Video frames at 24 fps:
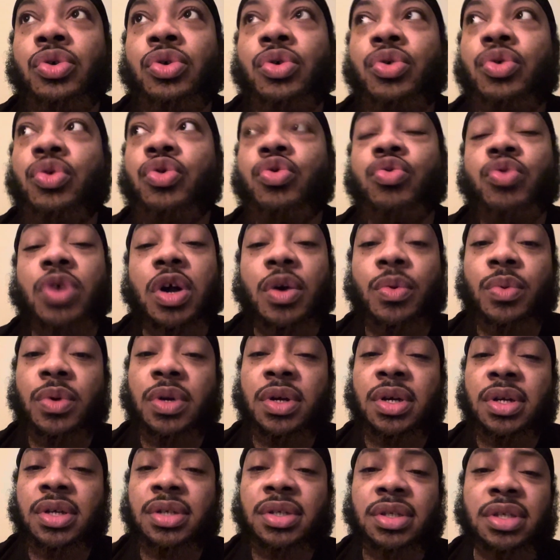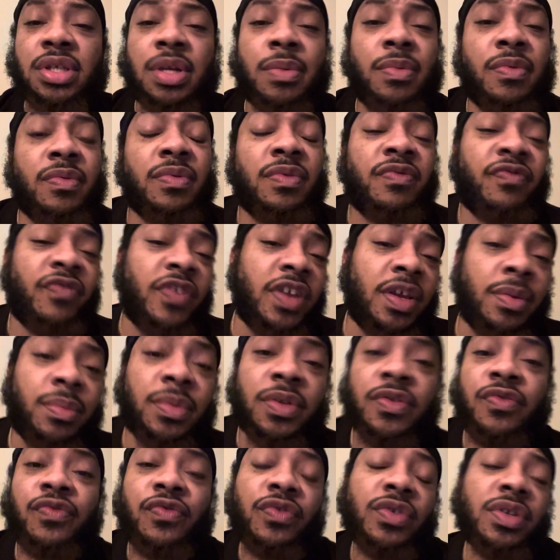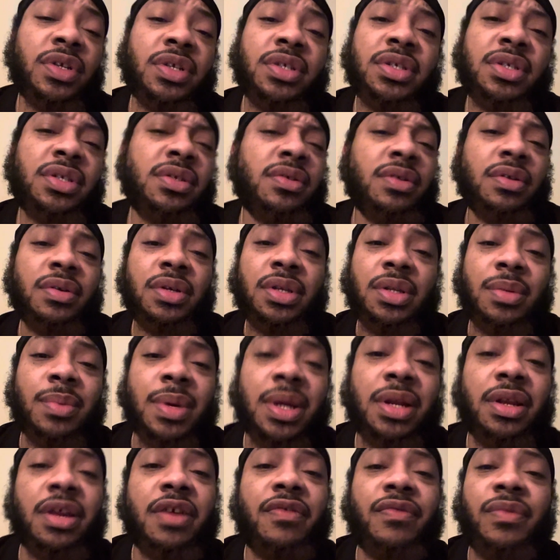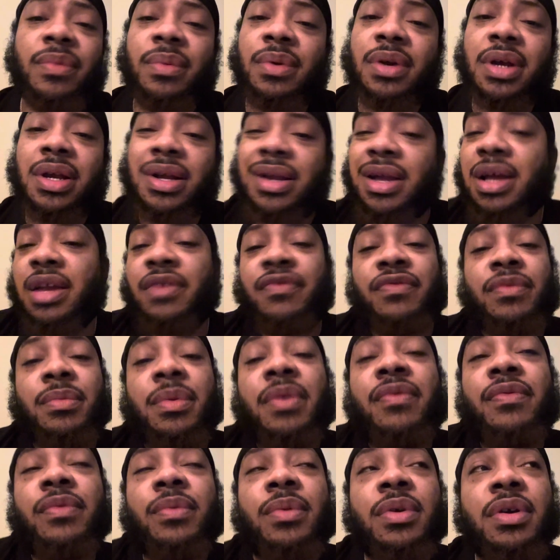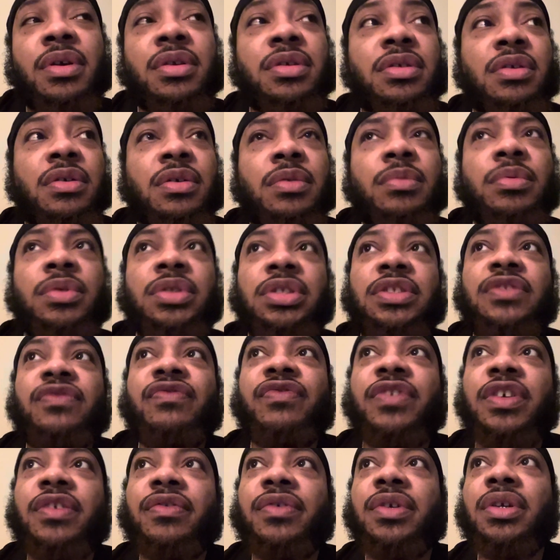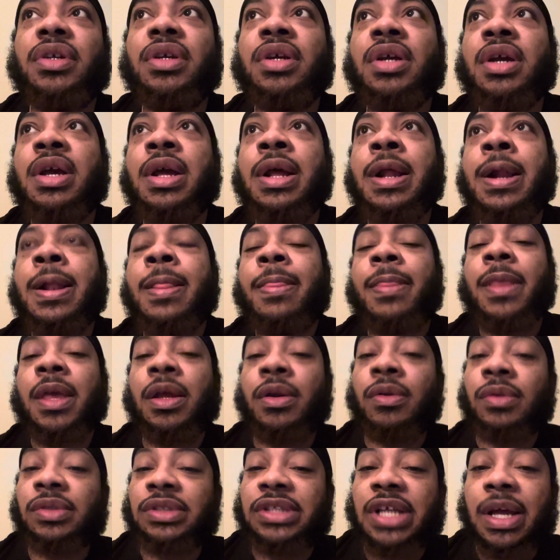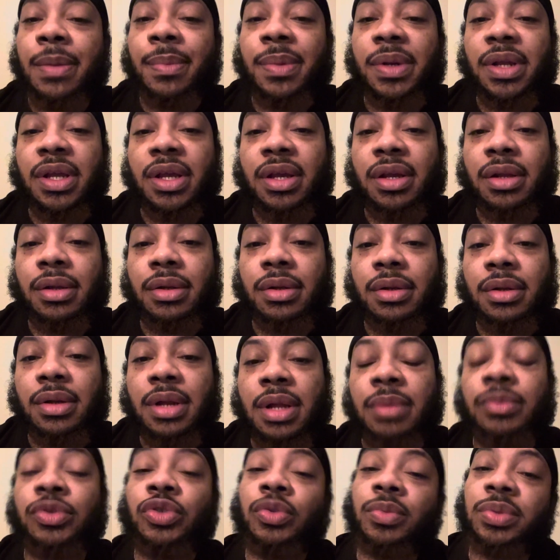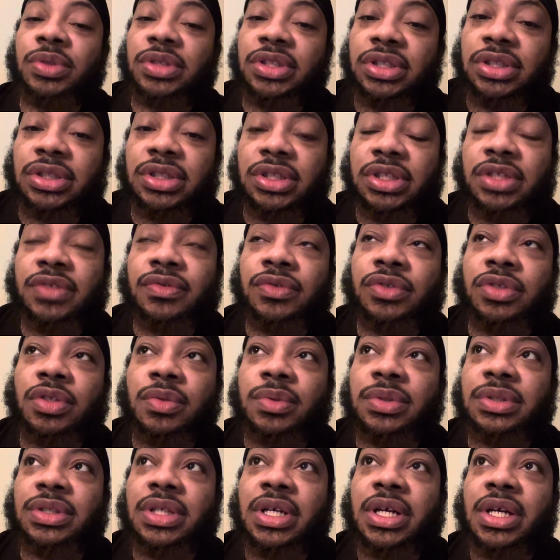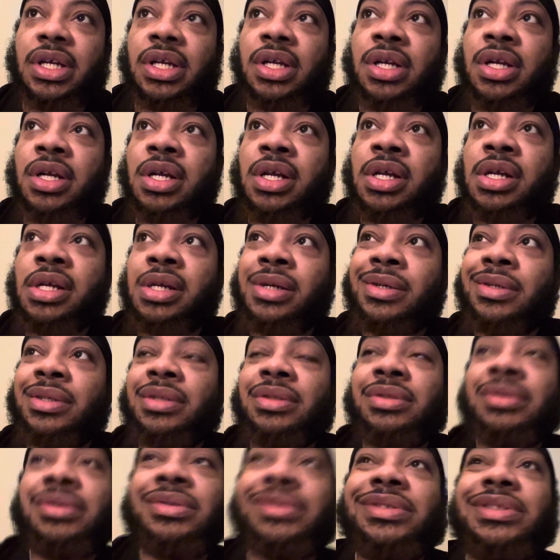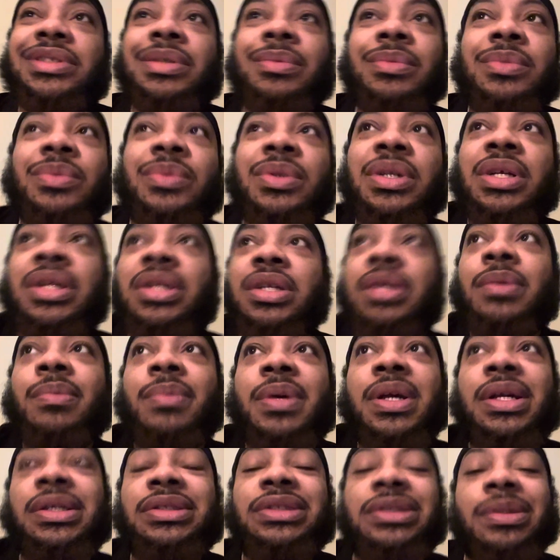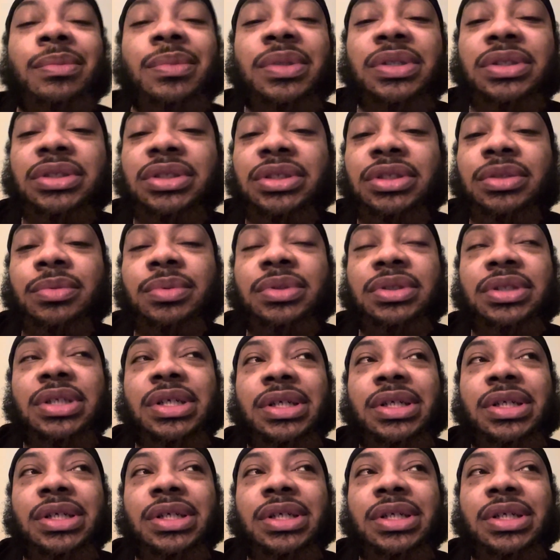who I was. Some family, friends, anybody, everywhere. I got it from everywhere. So it was just very, and on top of that, I'm super sensitive. So it's like, when I look back, some of the shit was